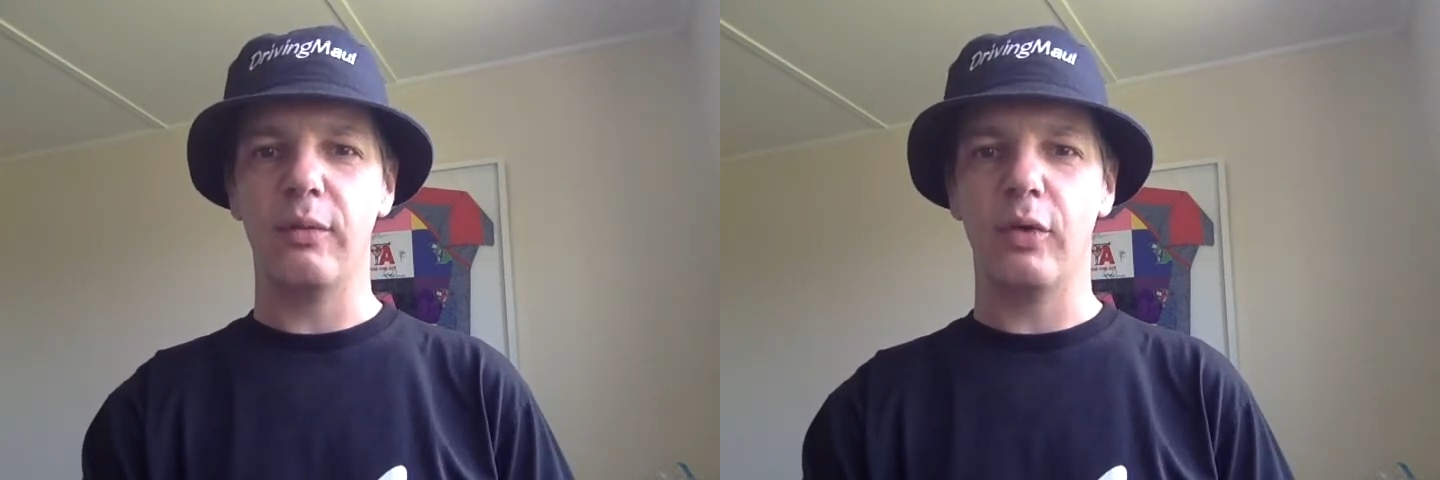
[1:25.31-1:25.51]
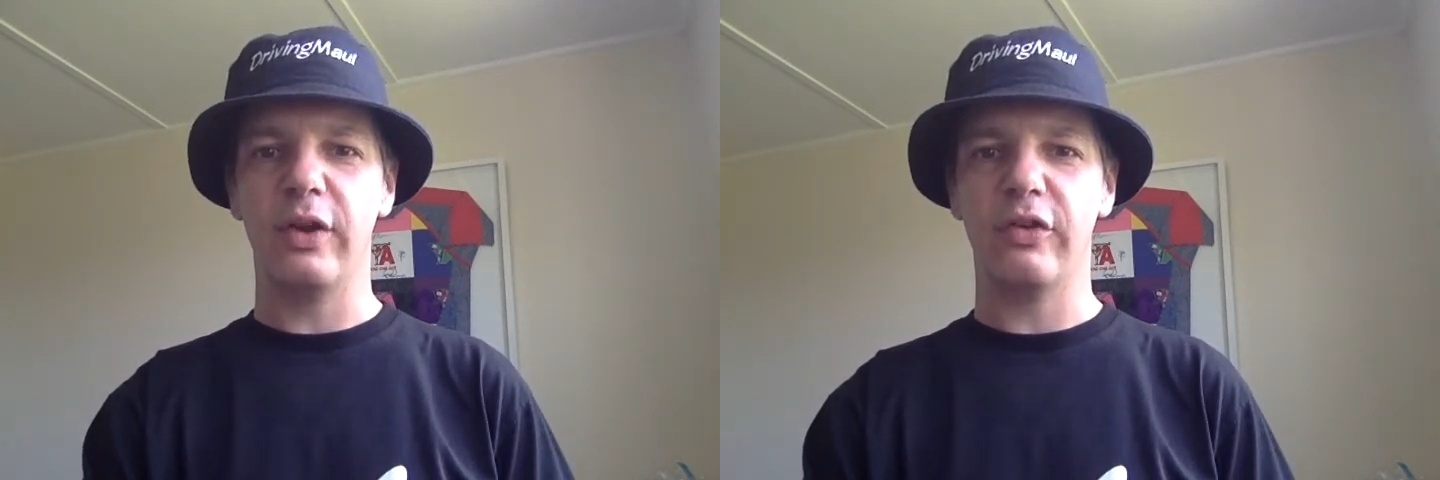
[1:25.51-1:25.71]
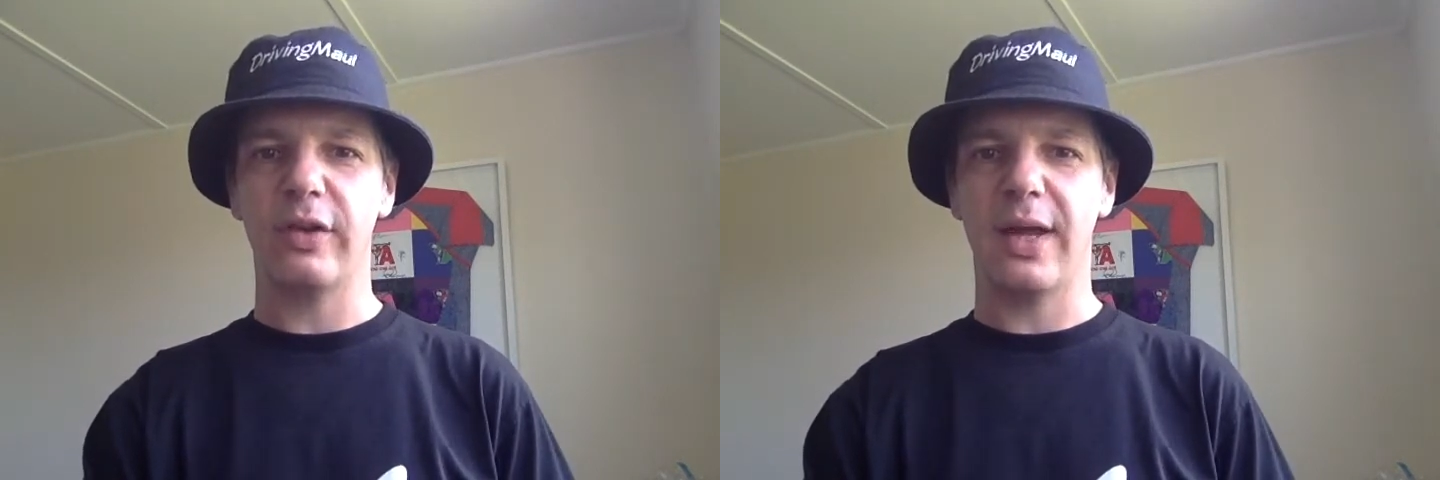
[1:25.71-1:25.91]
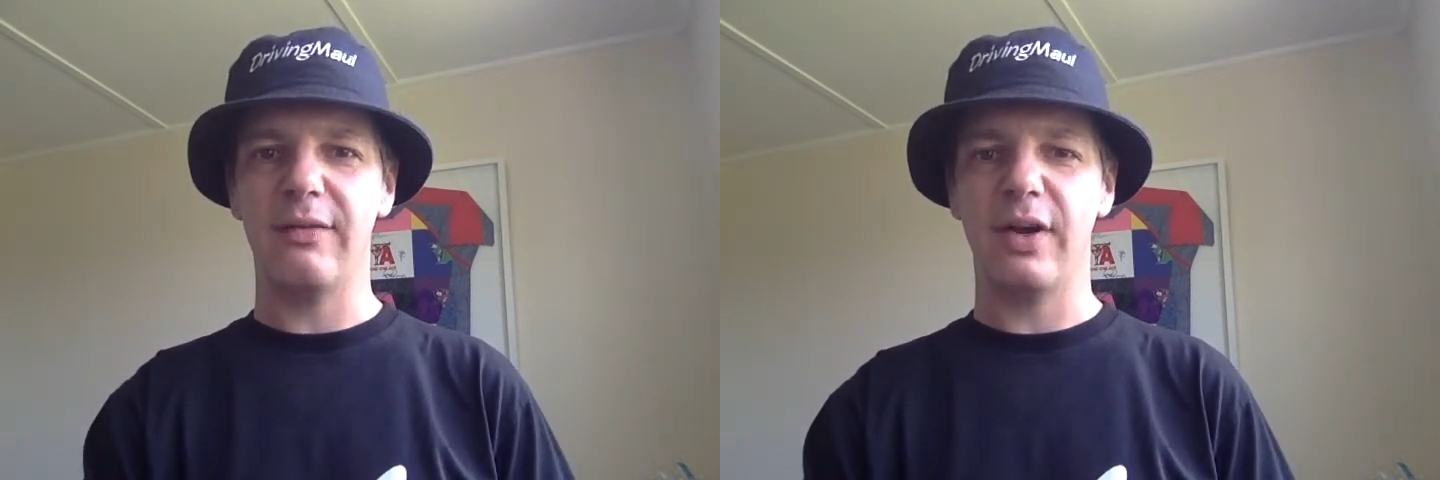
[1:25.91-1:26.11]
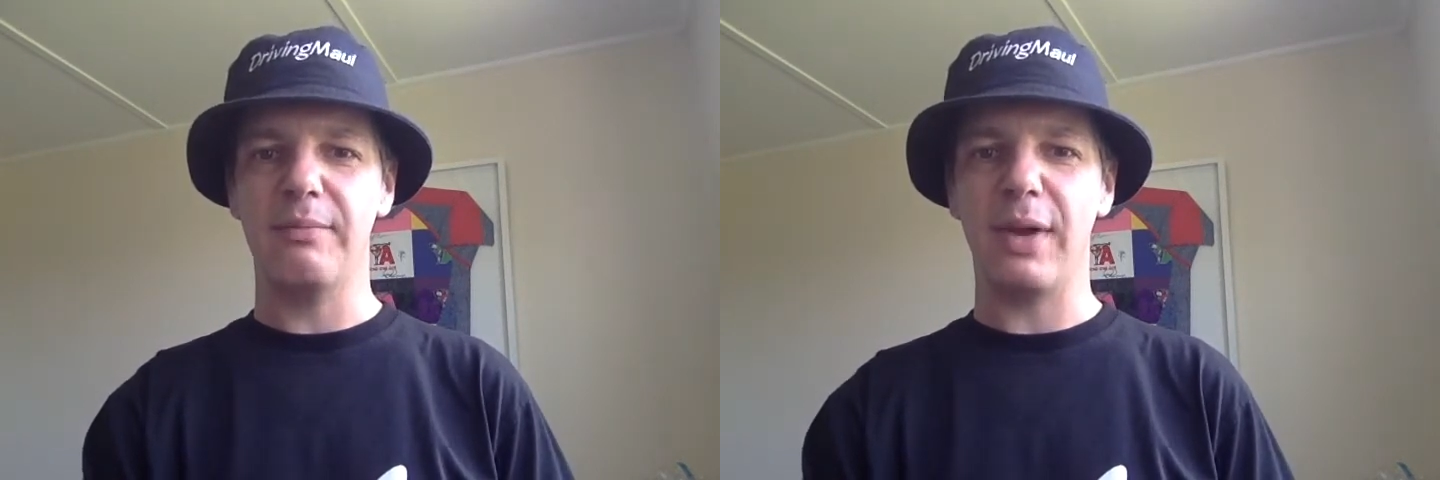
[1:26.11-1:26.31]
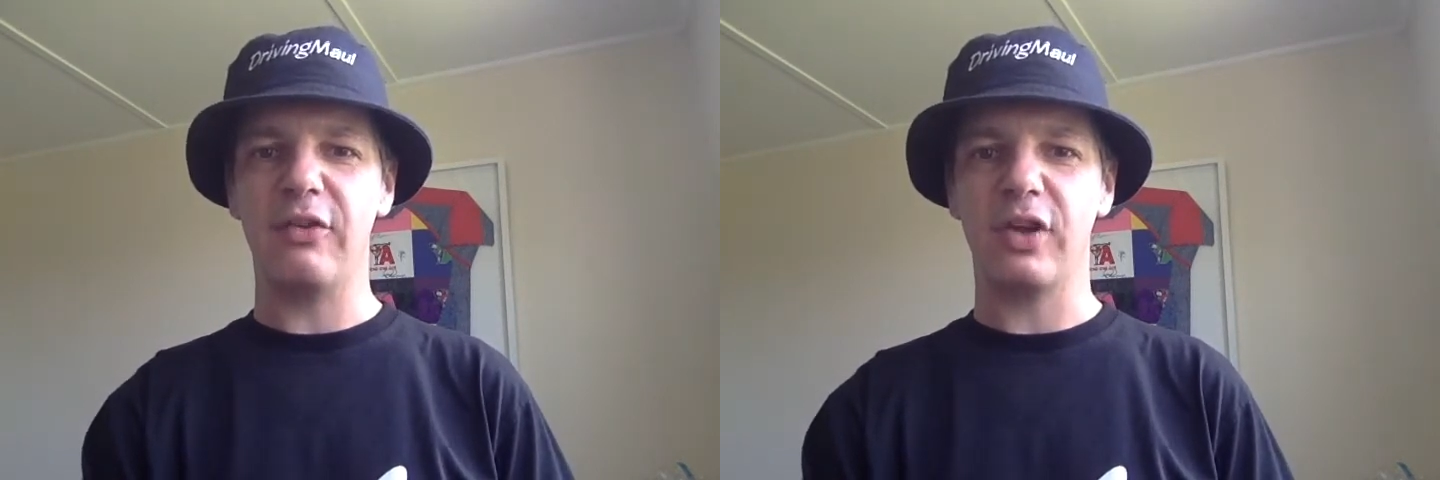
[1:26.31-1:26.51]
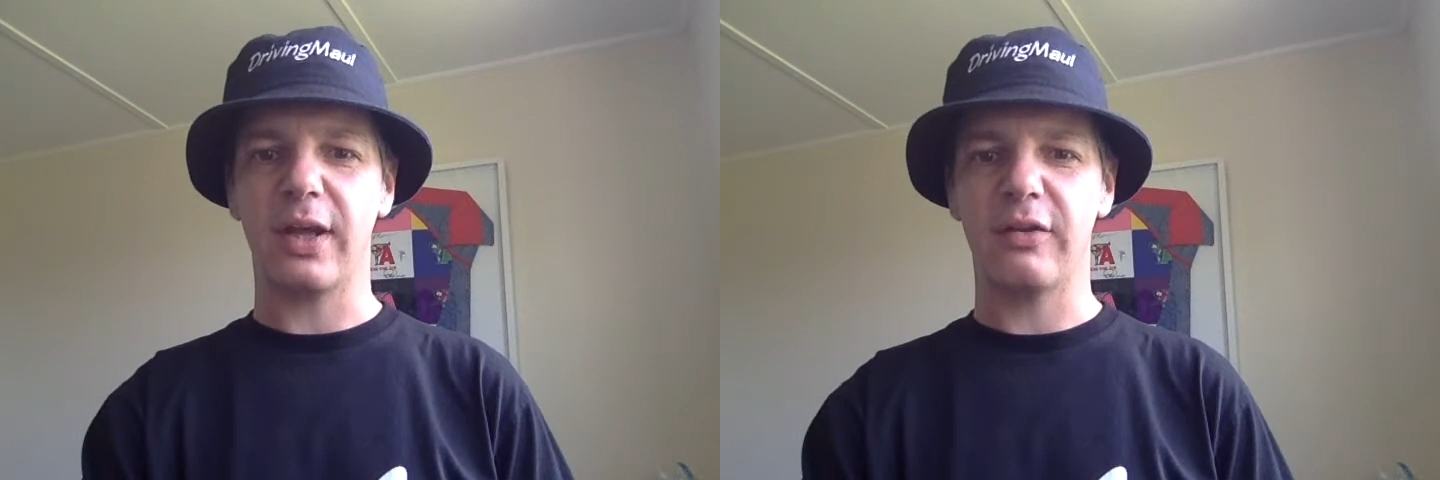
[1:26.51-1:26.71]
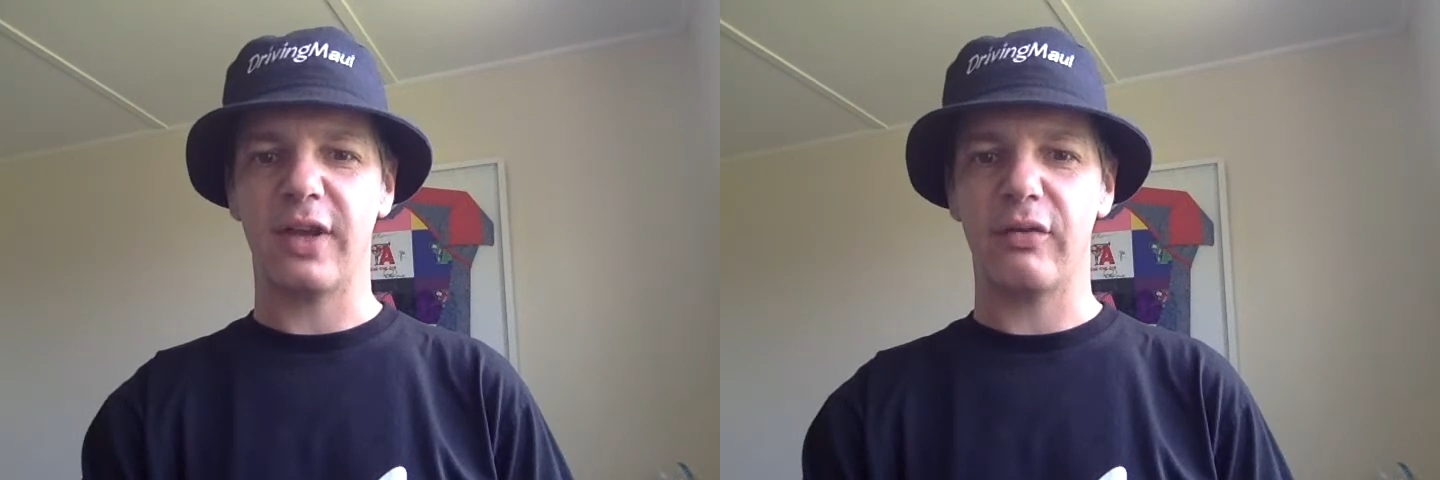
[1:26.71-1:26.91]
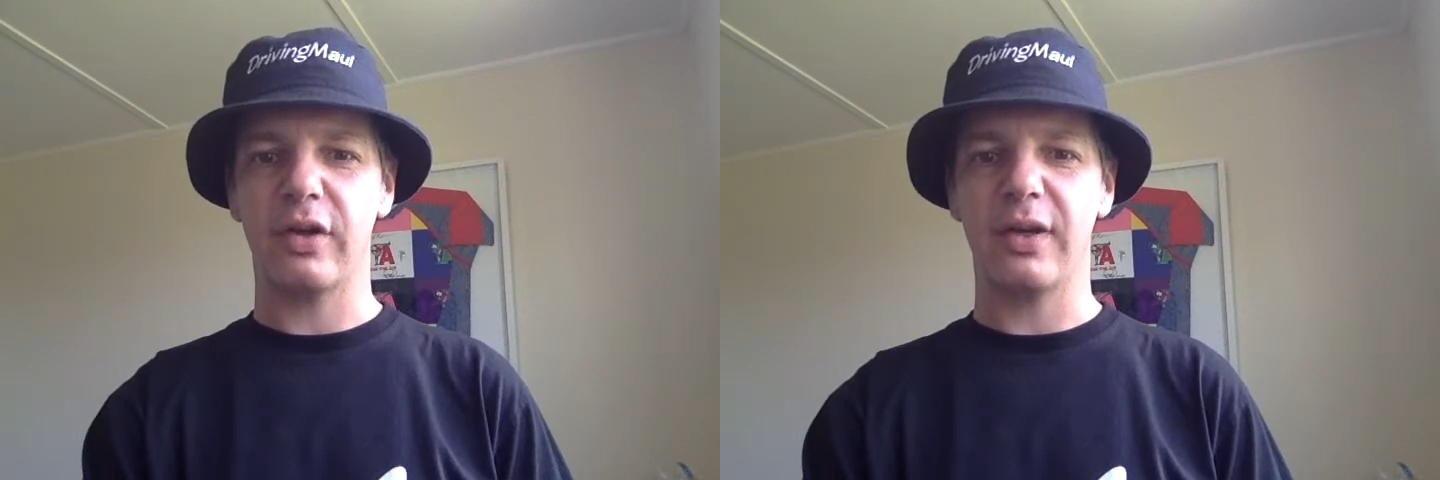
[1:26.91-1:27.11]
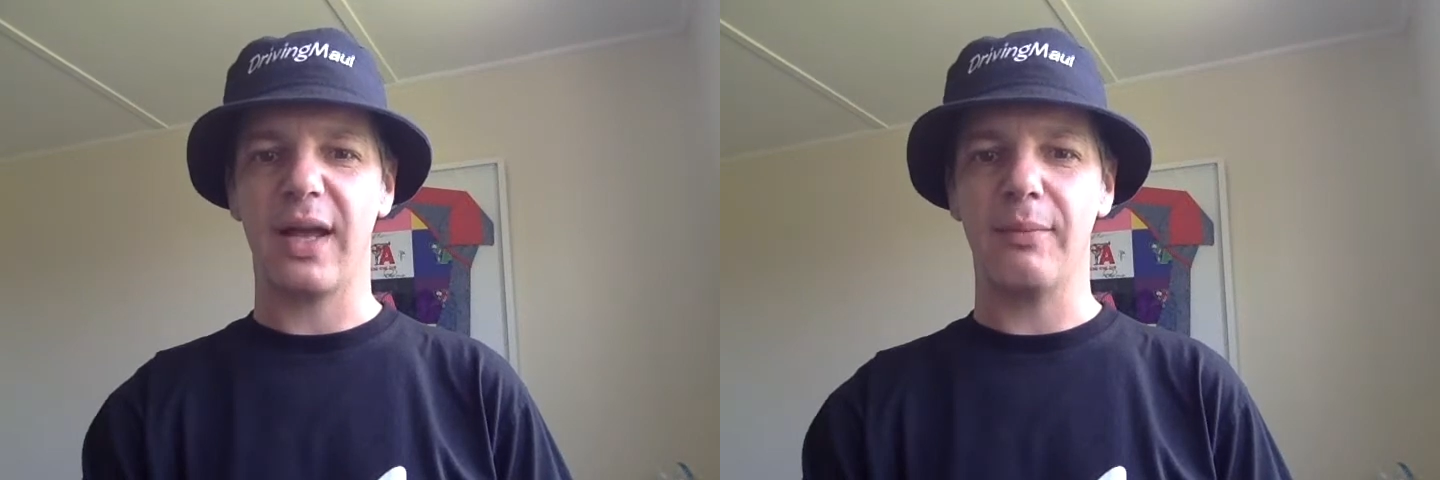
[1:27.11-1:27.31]
what is a very basic South
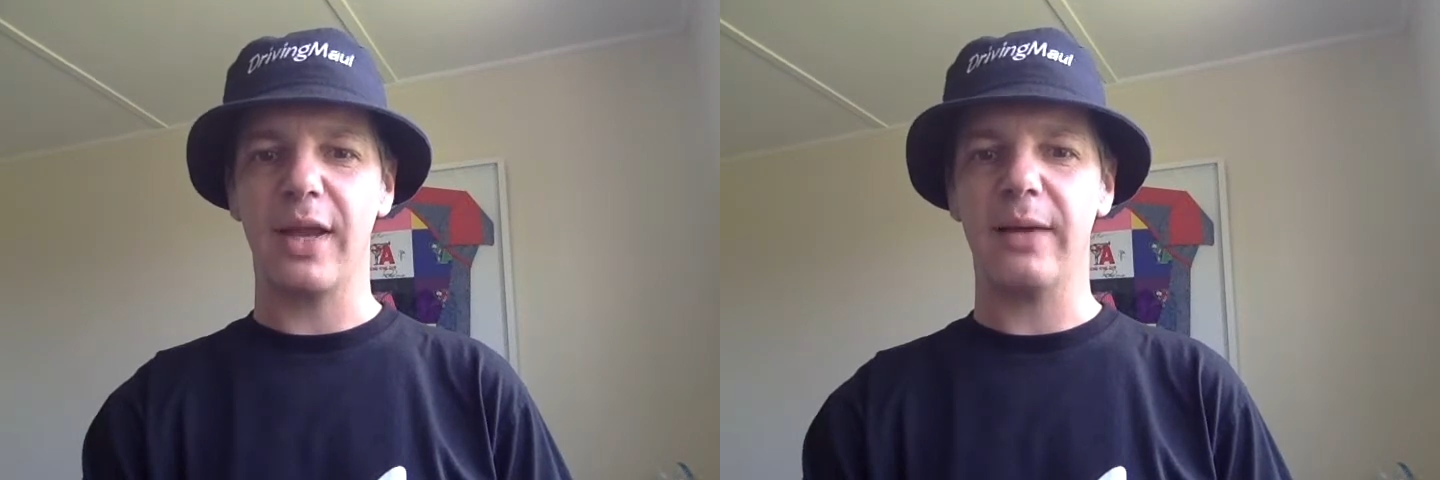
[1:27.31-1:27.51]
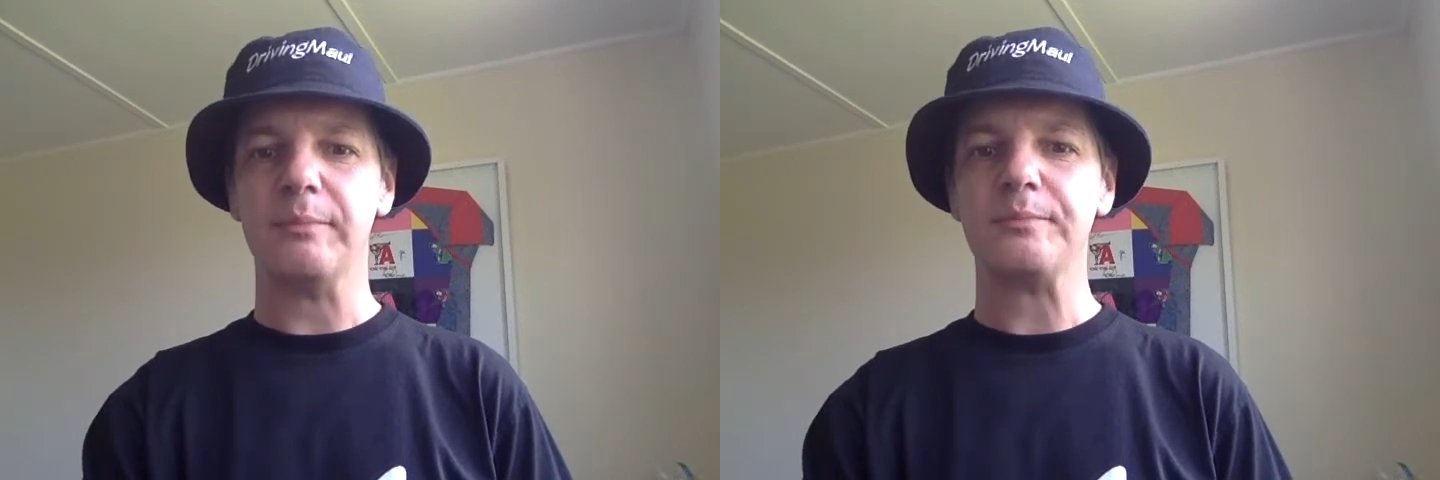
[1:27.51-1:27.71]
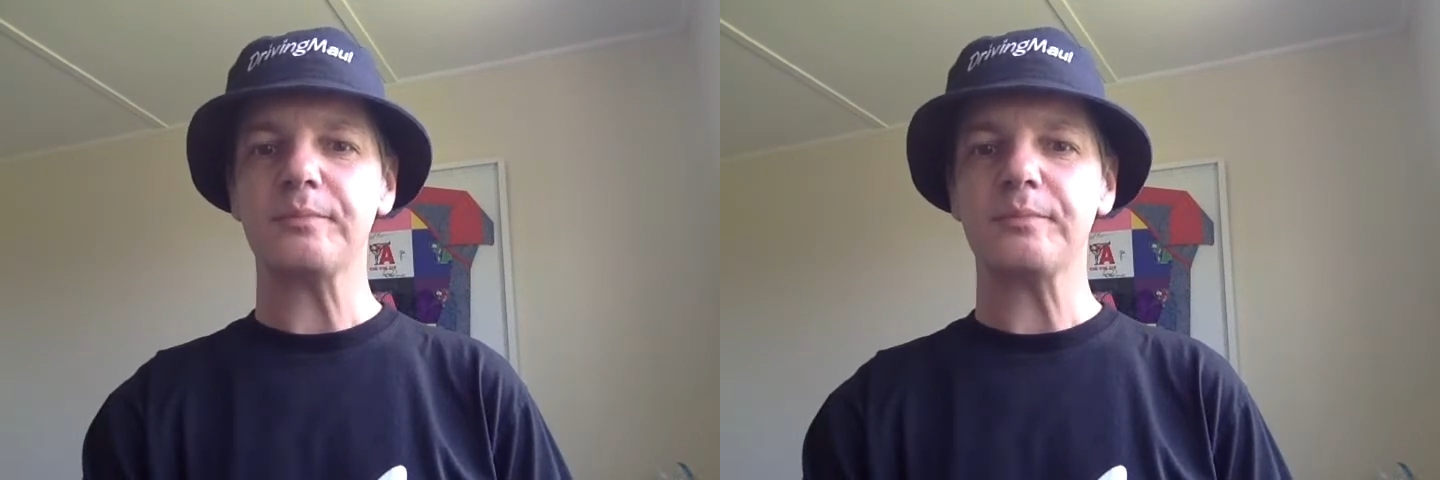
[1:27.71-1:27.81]
African game plan.